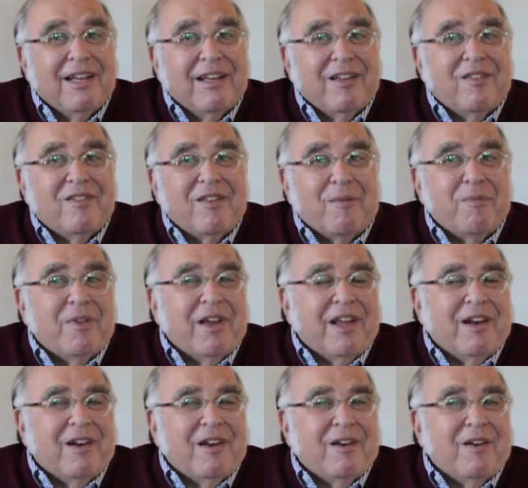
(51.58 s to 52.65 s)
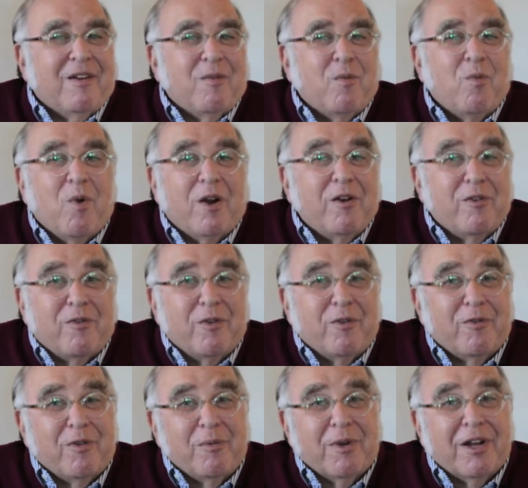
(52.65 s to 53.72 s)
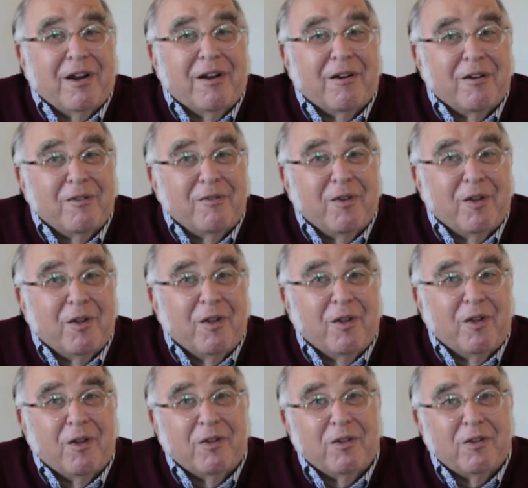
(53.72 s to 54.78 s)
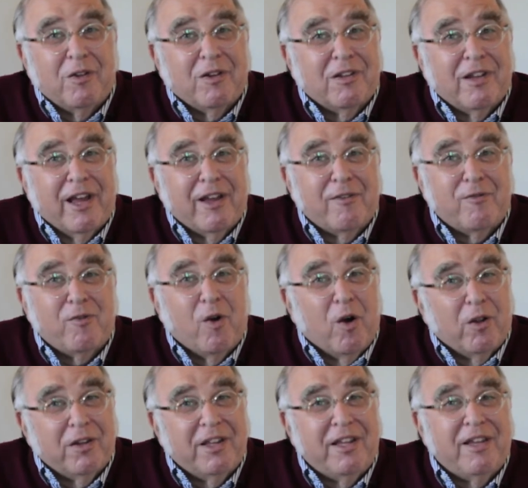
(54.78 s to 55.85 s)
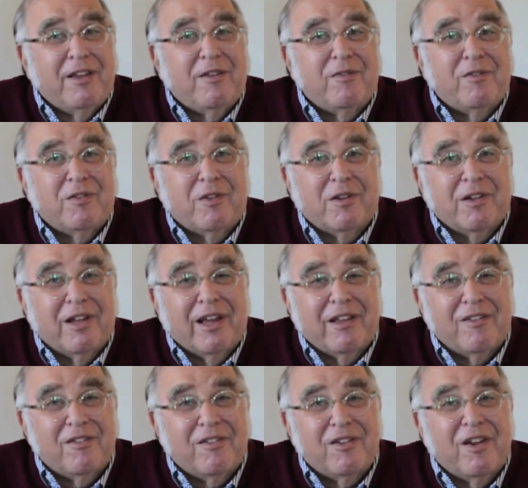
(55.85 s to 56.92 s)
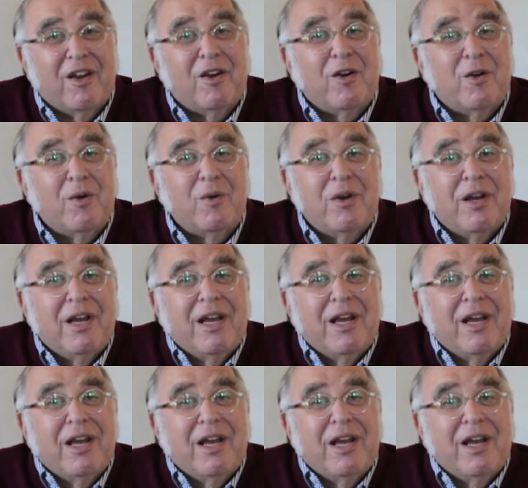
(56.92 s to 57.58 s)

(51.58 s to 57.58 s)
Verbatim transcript: something wonderful from a carnival, look like fall leaves, look like snow.